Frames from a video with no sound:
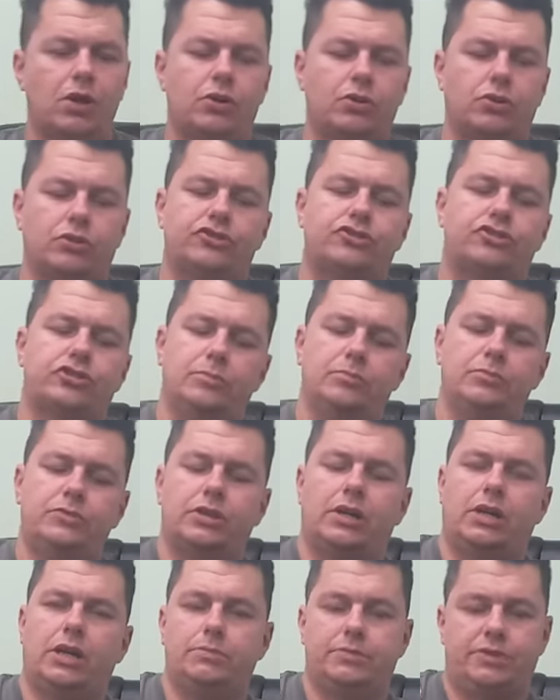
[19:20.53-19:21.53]
or
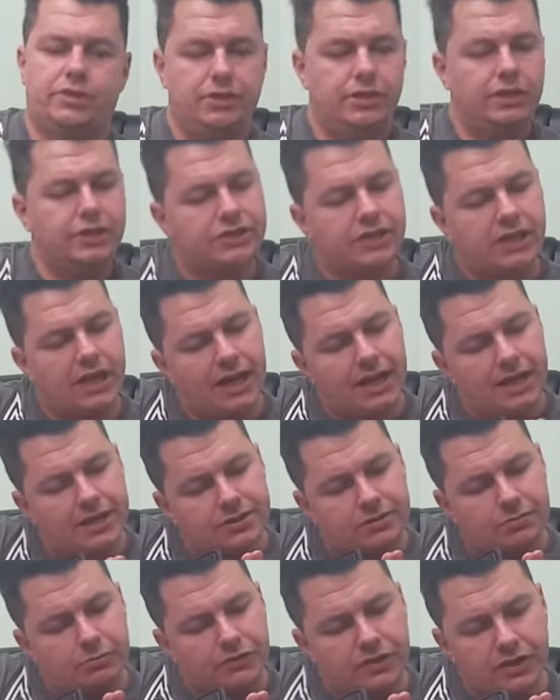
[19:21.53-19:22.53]
sometimes in this
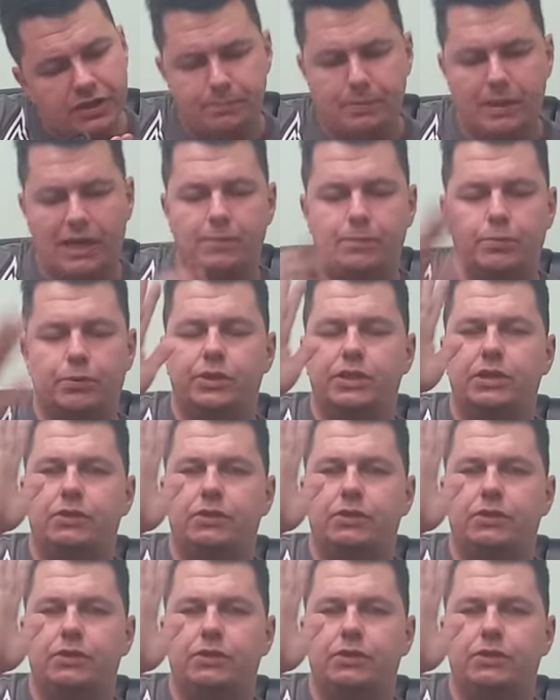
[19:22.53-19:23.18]
case with this bad boy,